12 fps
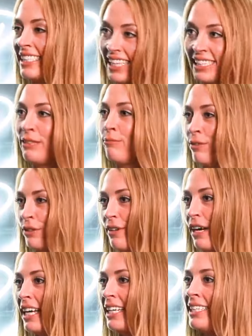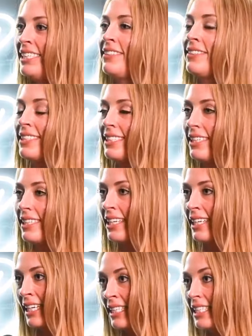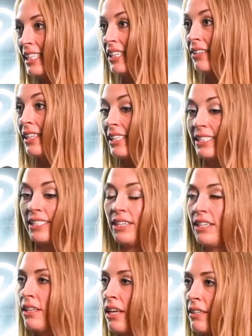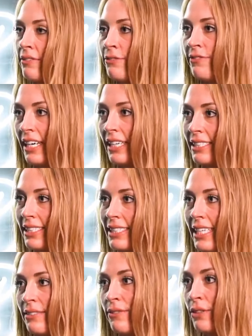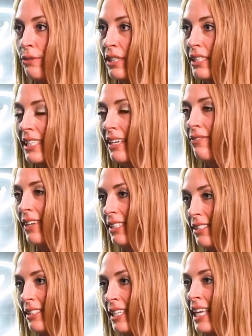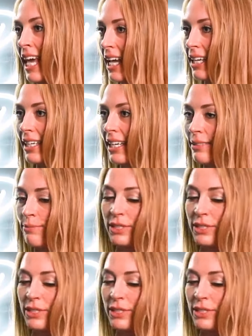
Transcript: Then move on and you still can continue. There's still a lot of very successful real estate investors in Canada.